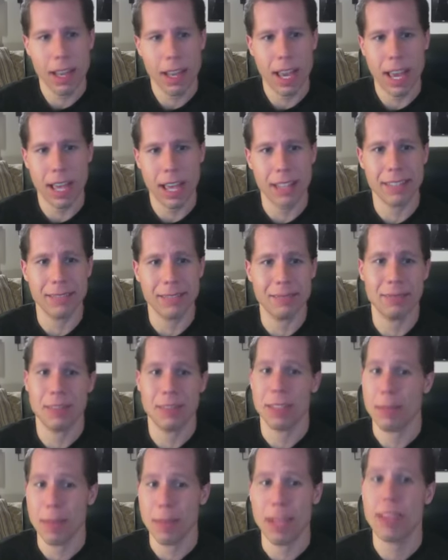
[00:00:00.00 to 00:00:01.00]
And
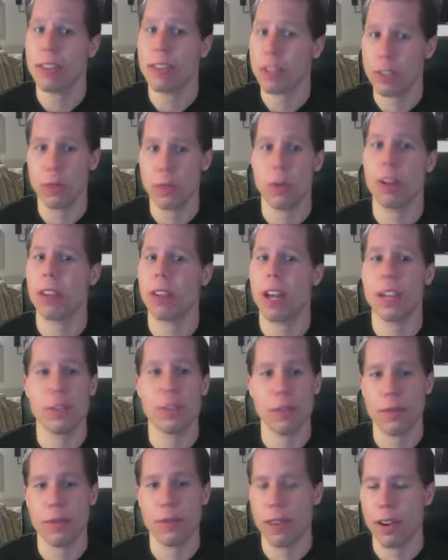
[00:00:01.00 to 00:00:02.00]
to me, the
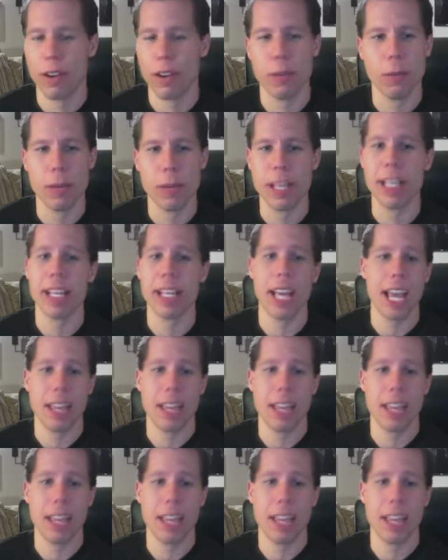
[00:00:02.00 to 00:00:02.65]
storylines are very weak,